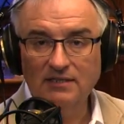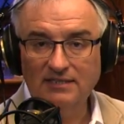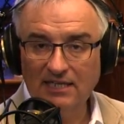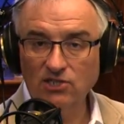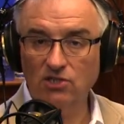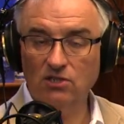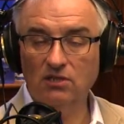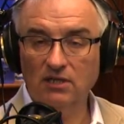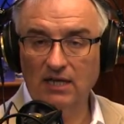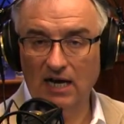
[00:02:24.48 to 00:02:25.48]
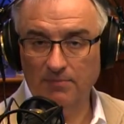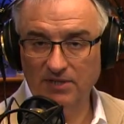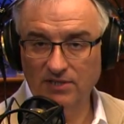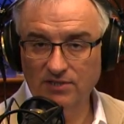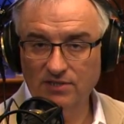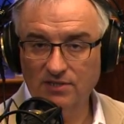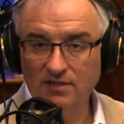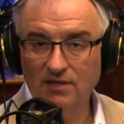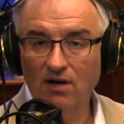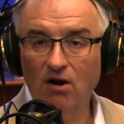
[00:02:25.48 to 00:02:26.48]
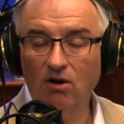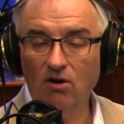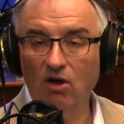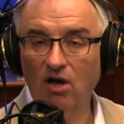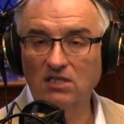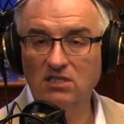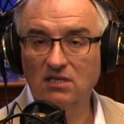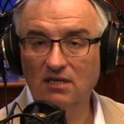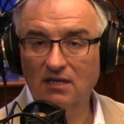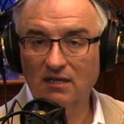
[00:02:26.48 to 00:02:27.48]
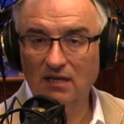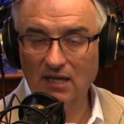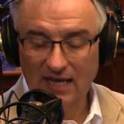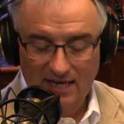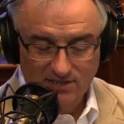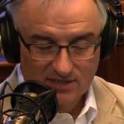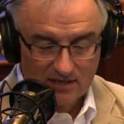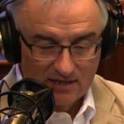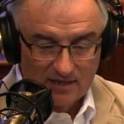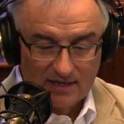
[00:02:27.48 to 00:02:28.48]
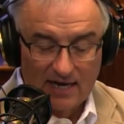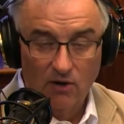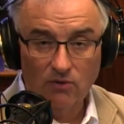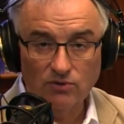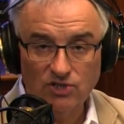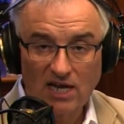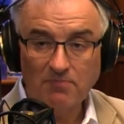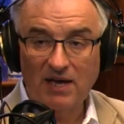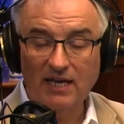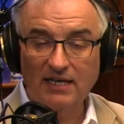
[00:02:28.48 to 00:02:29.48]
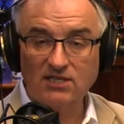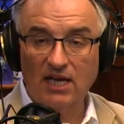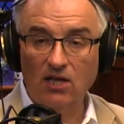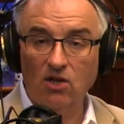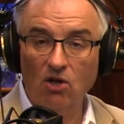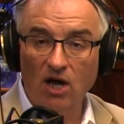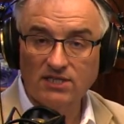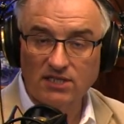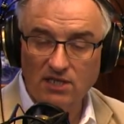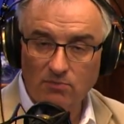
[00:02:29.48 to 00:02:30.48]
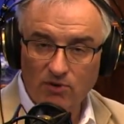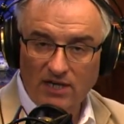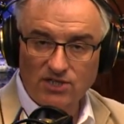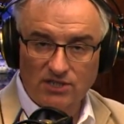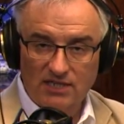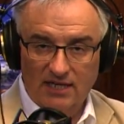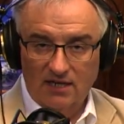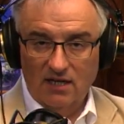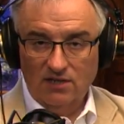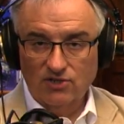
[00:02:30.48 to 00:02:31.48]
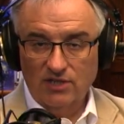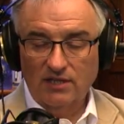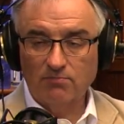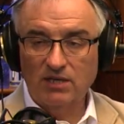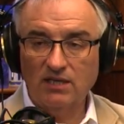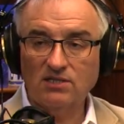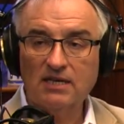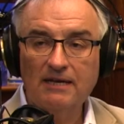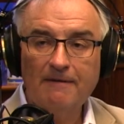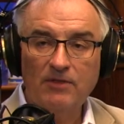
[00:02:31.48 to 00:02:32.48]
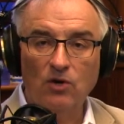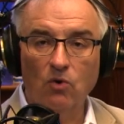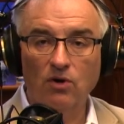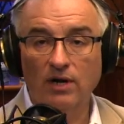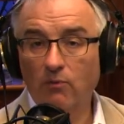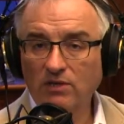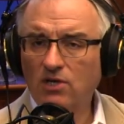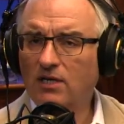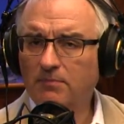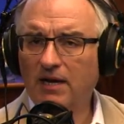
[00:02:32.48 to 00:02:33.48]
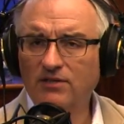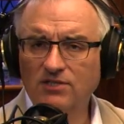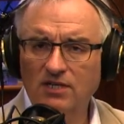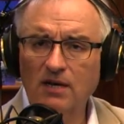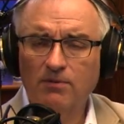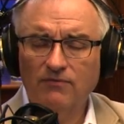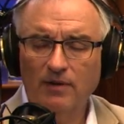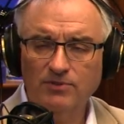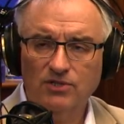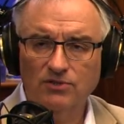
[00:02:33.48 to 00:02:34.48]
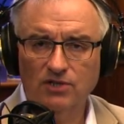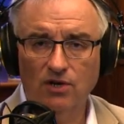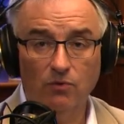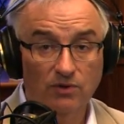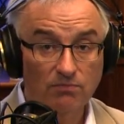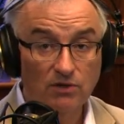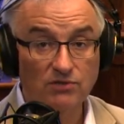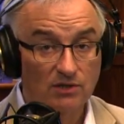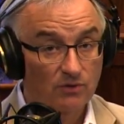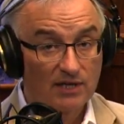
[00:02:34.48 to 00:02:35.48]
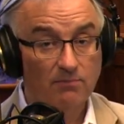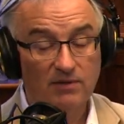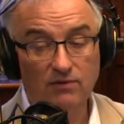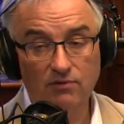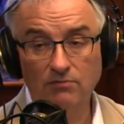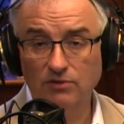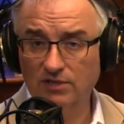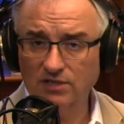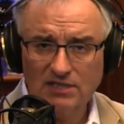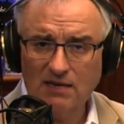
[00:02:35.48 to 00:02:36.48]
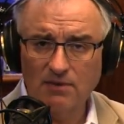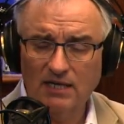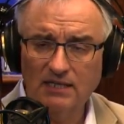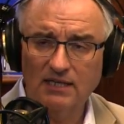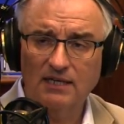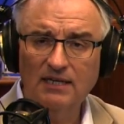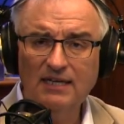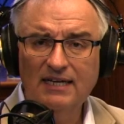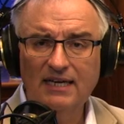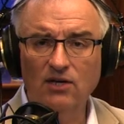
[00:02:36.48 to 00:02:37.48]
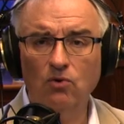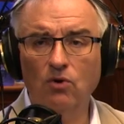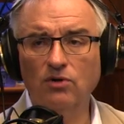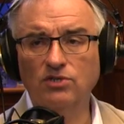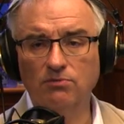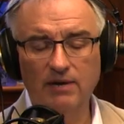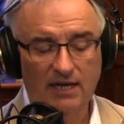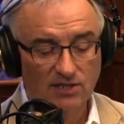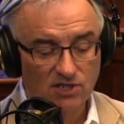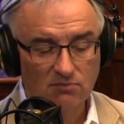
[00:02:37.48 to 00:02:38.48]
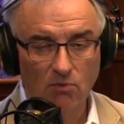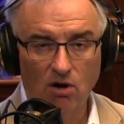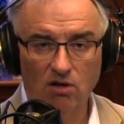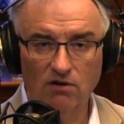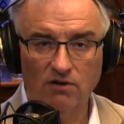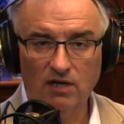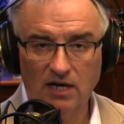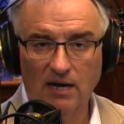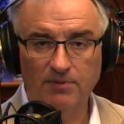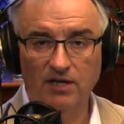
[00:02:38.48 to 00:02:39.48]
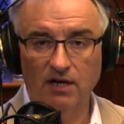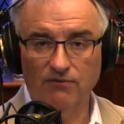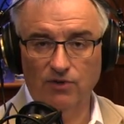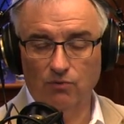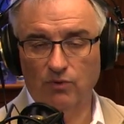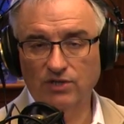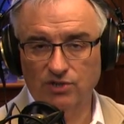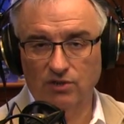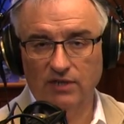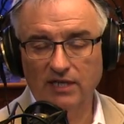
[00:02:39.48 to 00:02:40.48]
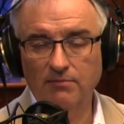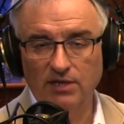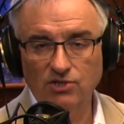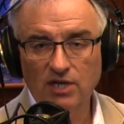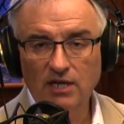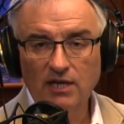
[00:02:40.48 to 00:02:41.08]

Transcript: Digital copies are lossless. Now, JPEG is a lossy compression technology. It means in order, and we talked about this a couple of episodes ago with music, with M P three music, same idea. In order to make a smaller copy of an original image,